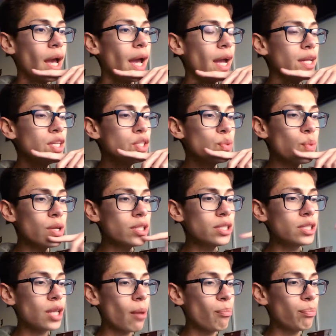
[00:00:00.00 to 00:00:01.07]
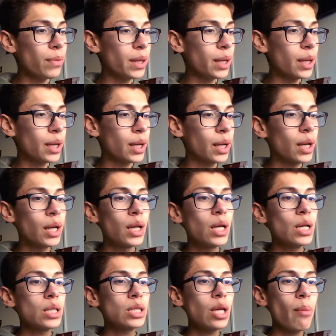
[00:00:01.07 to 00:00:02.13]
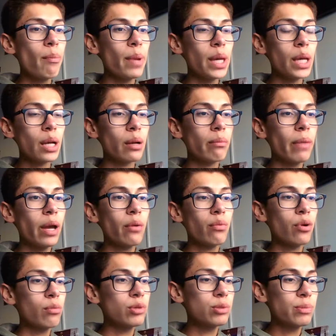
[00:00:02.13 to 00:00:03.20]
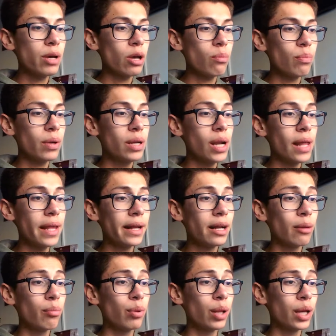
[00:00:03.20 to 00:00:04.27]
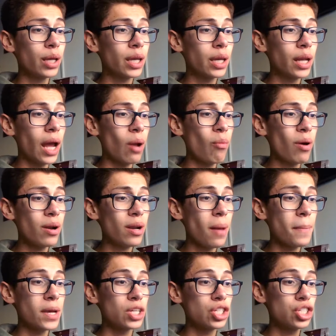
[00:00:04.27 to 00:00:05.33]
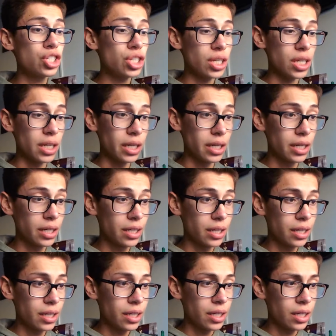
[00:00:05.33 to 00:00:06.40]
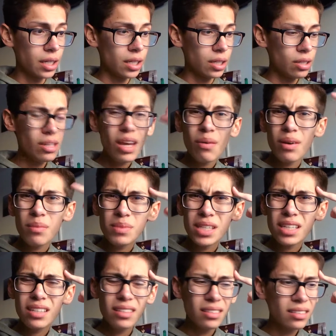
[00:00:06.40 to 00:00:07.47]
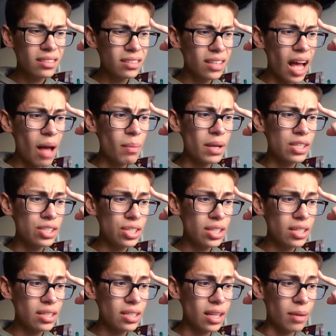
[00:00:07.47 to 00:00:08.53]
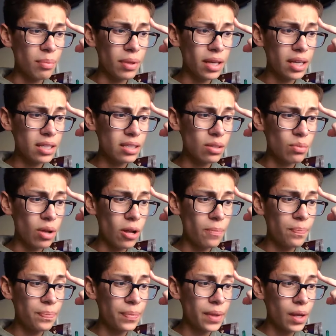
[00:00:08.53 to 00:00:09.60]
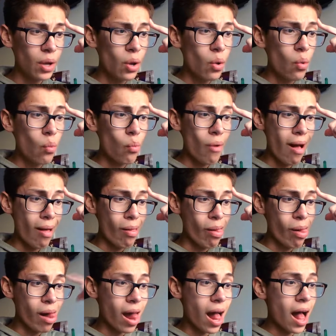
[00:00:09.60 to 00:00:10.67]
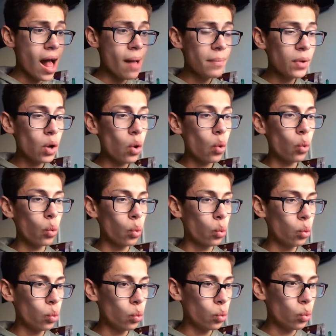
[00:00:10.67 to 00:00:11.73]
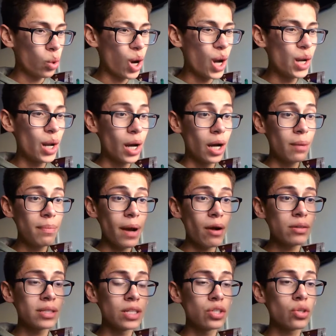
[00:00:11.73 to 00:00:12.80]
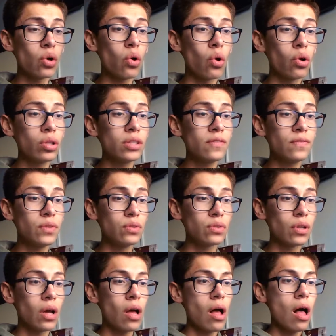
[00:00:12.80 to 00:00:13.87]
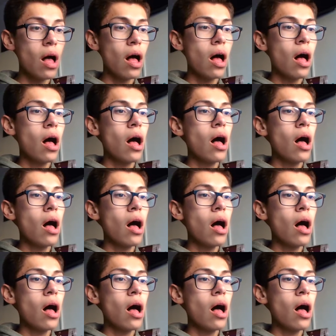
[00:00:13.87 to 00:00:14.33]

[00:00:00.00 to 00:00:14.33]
I just want something to make my room smell, but not like a plug-in. I want a machine. You get what I'm saying? A machine to like plug into the wall. Wow. An unpowered essential oil diffuser. Oh,